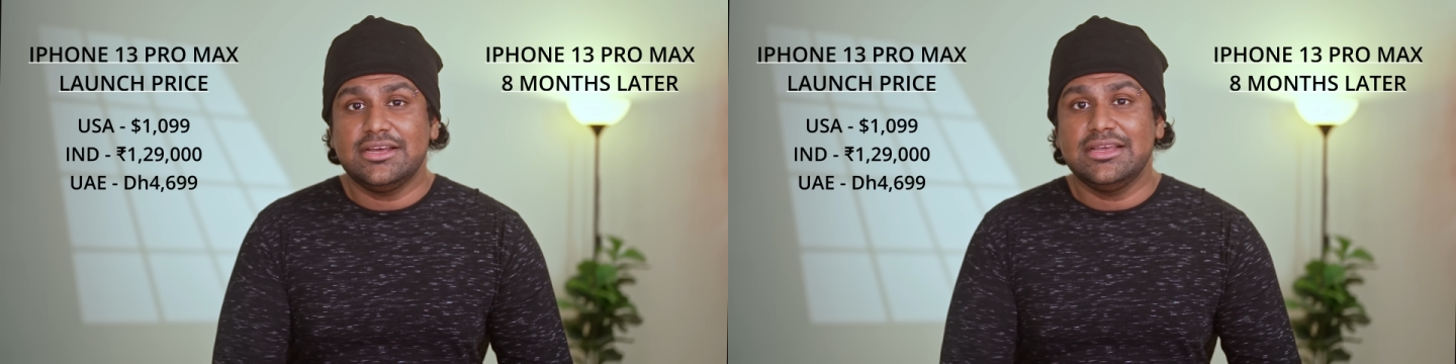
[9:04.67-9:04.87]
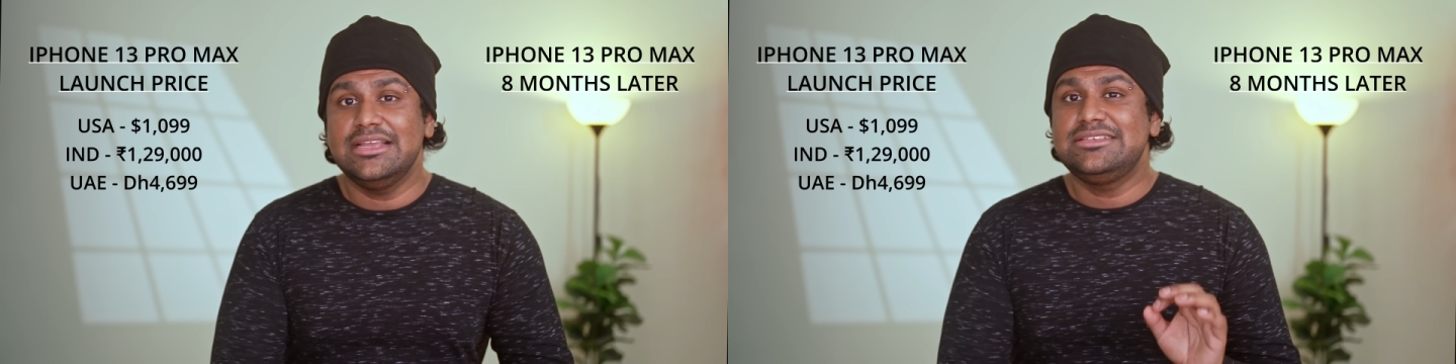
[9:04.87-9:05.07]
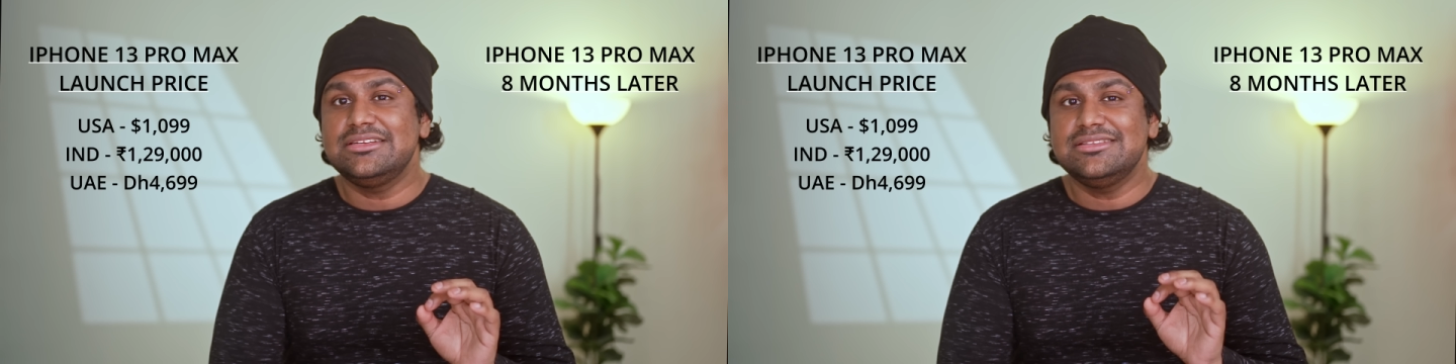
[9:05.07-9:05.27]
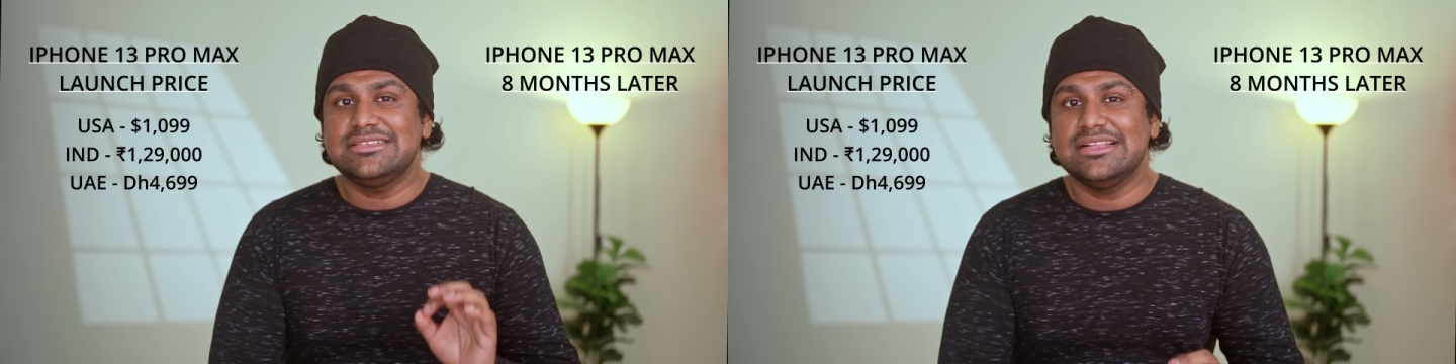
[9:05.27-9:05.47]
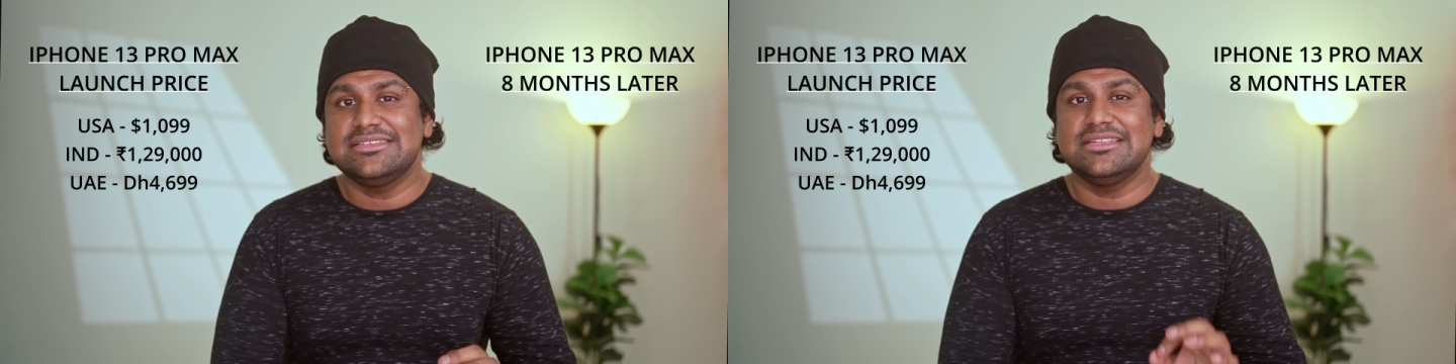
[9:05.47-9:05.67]
it still
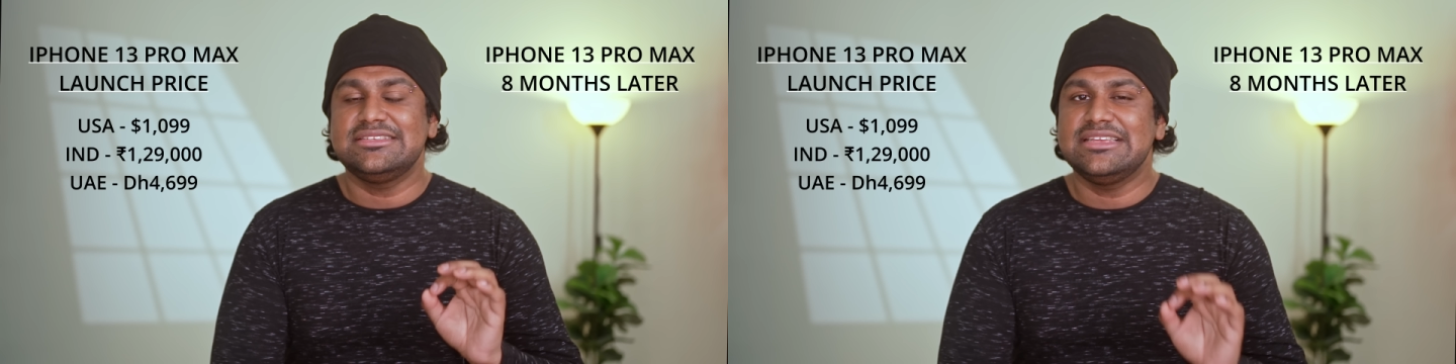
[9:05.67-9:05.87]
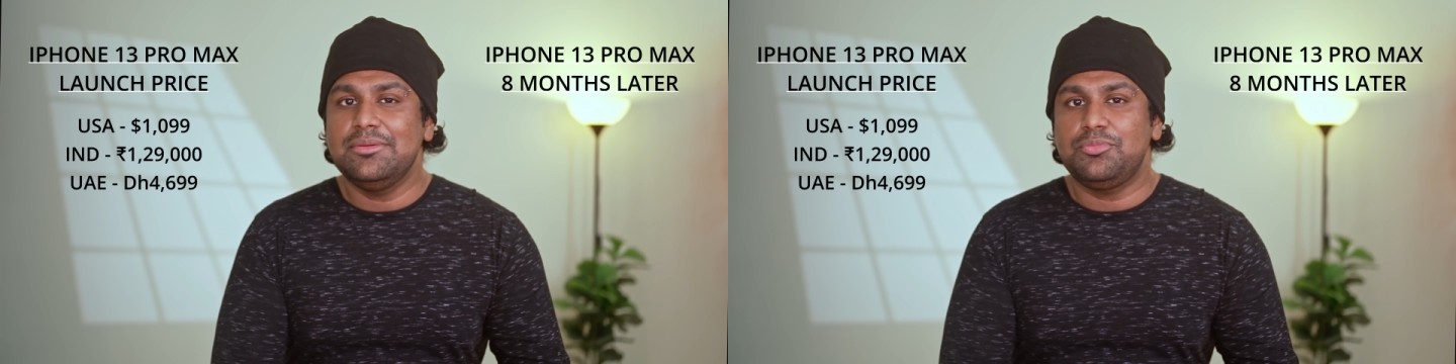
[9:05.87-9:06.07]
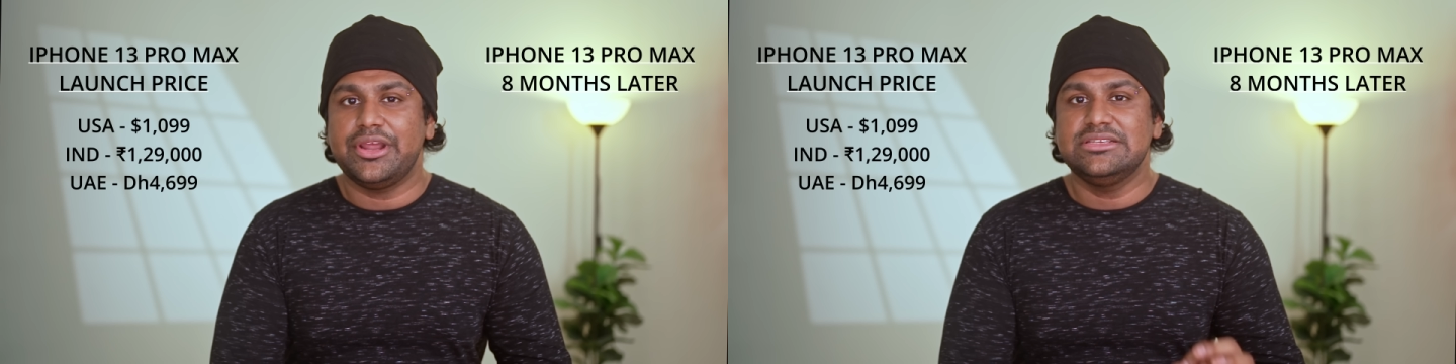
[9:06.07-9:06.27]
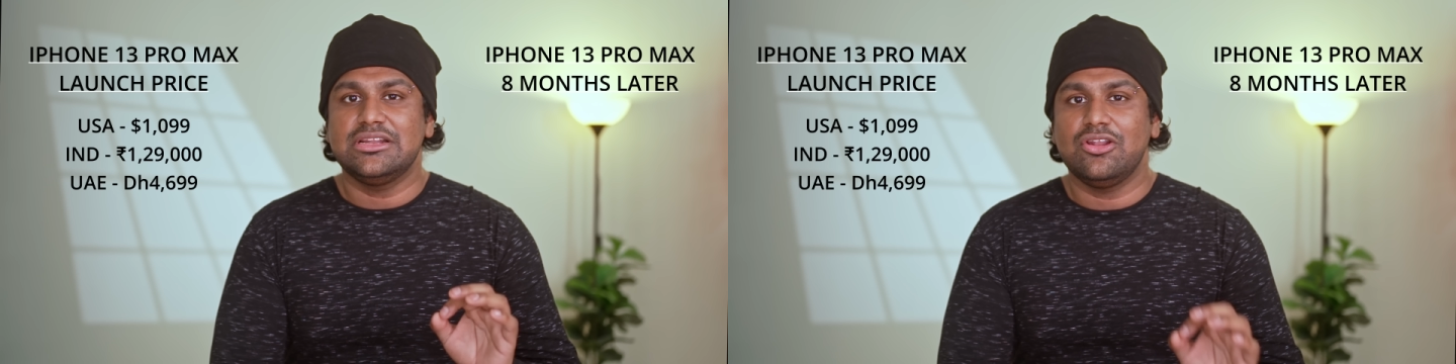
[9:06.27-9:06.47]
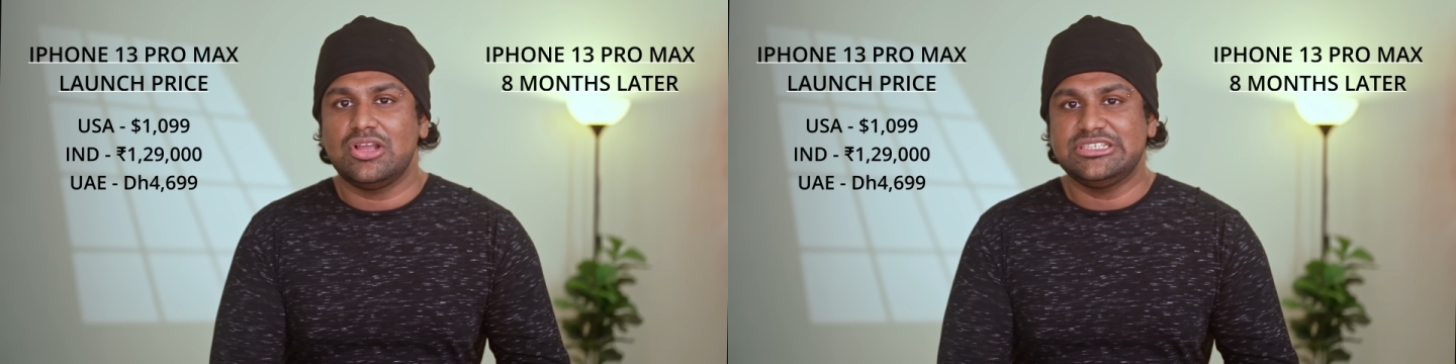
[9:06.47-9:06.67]
sells at the same price it
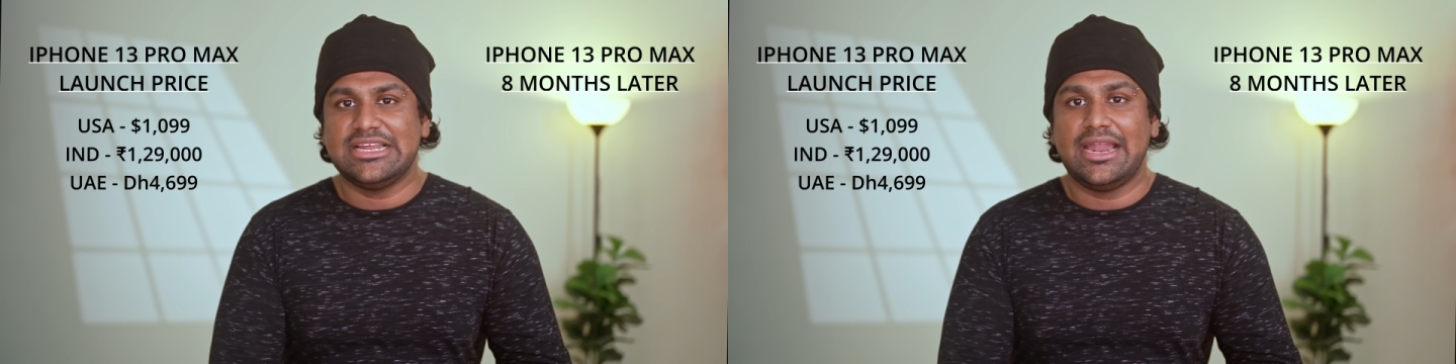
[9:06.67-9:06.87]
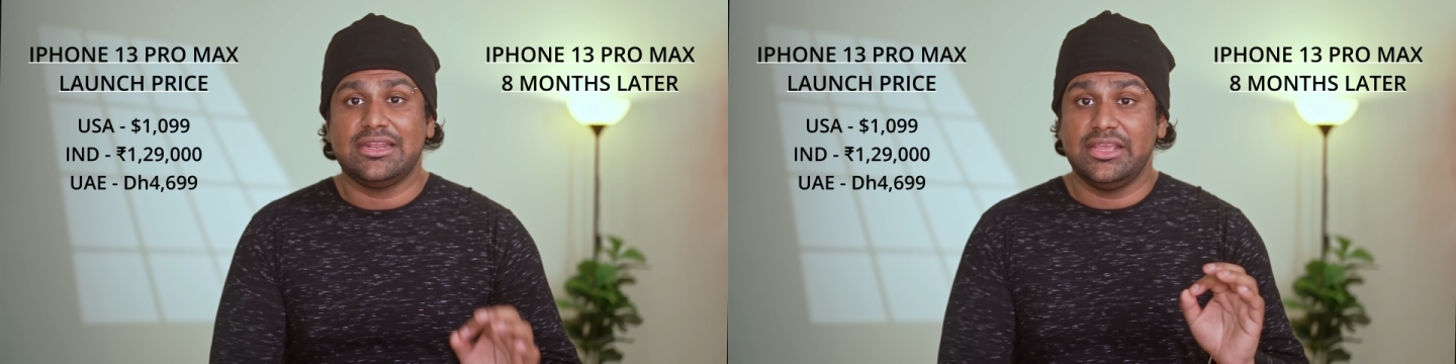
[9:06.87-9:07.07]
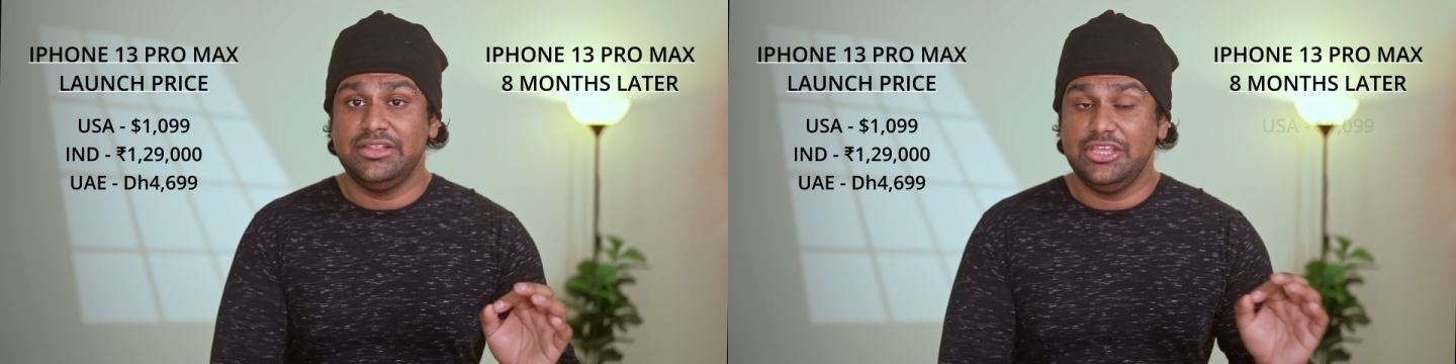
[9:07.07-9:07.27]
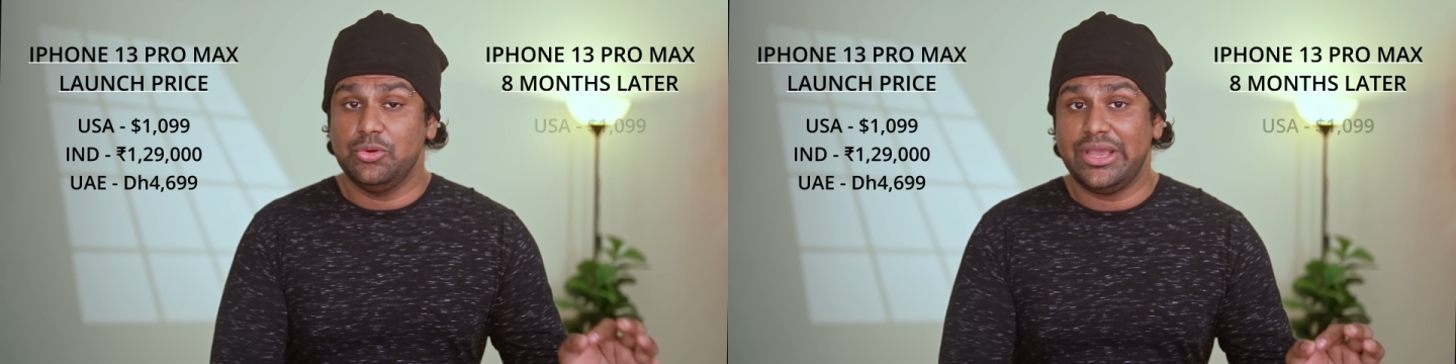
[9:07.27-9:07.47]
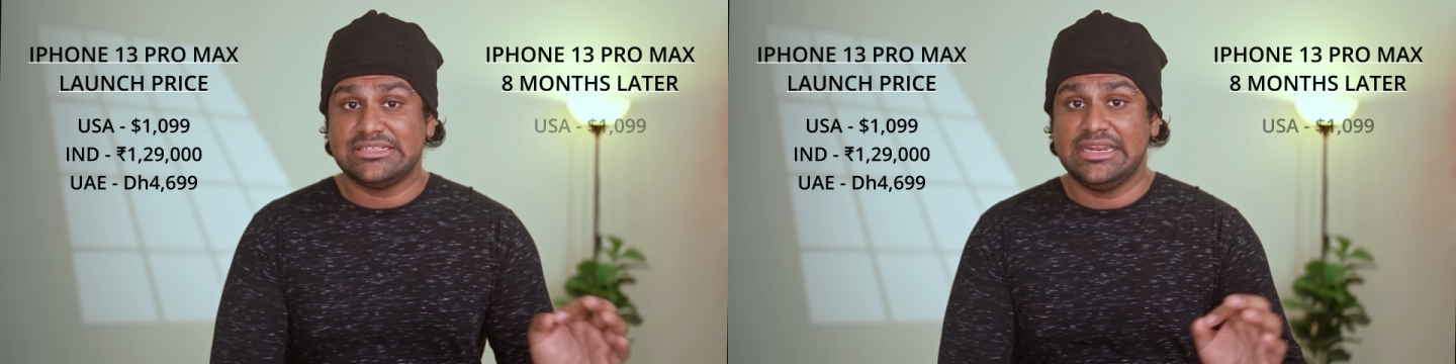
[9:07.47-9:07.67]
launched at in the
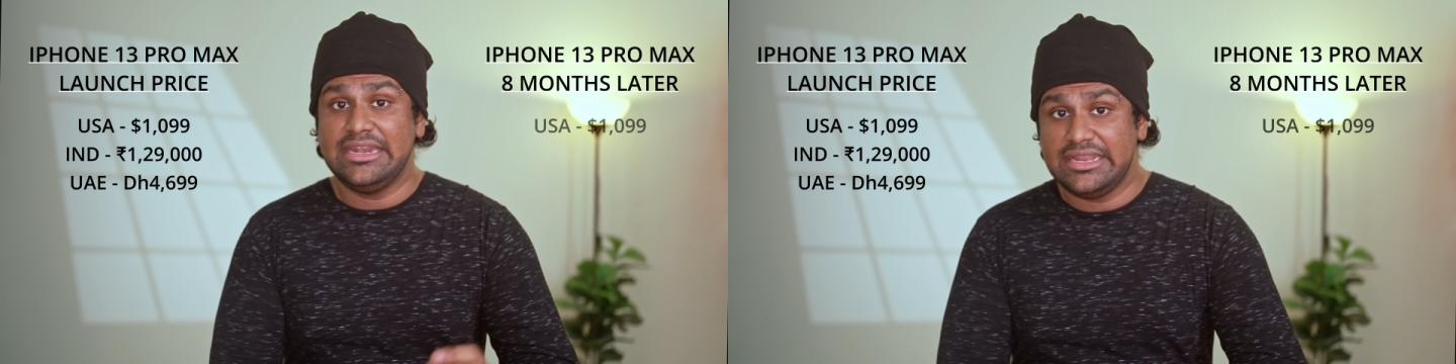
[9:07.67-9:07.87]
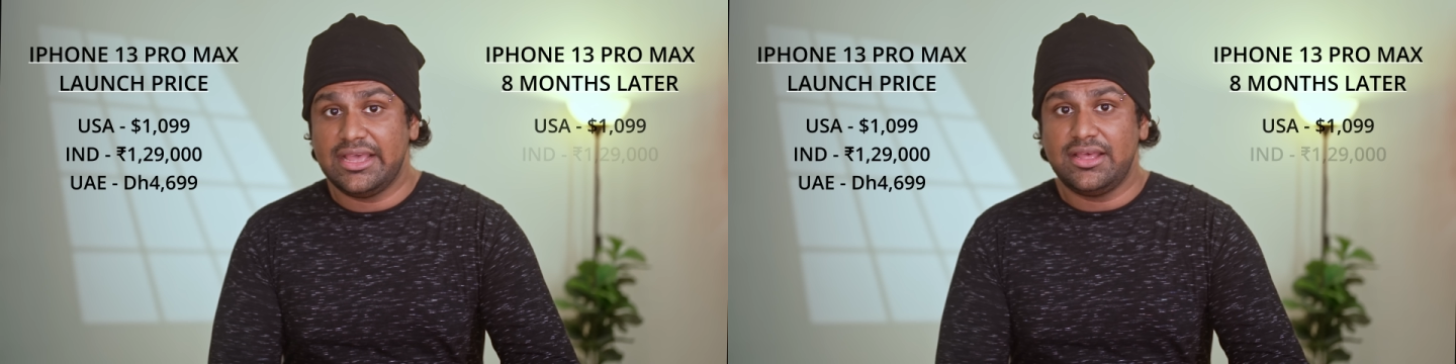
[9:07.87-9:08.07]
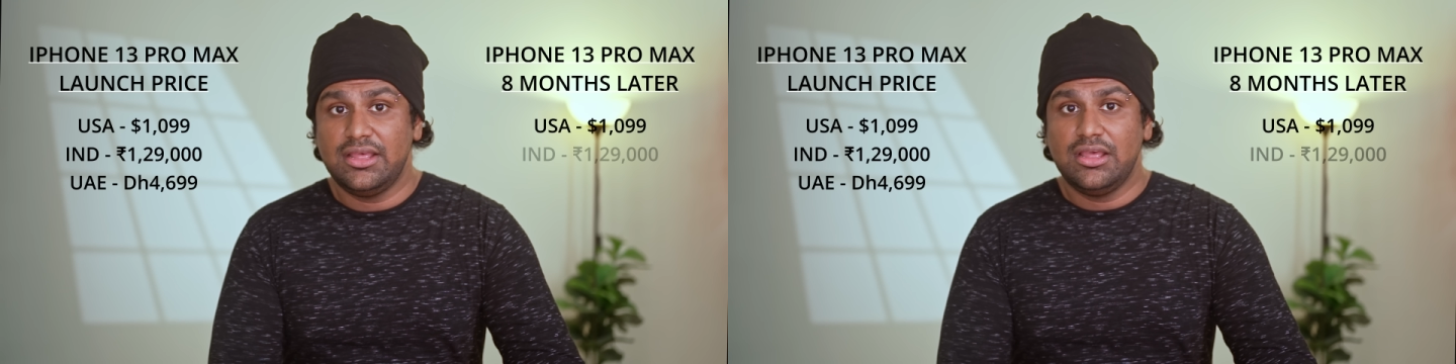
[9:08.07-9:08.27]
US and India.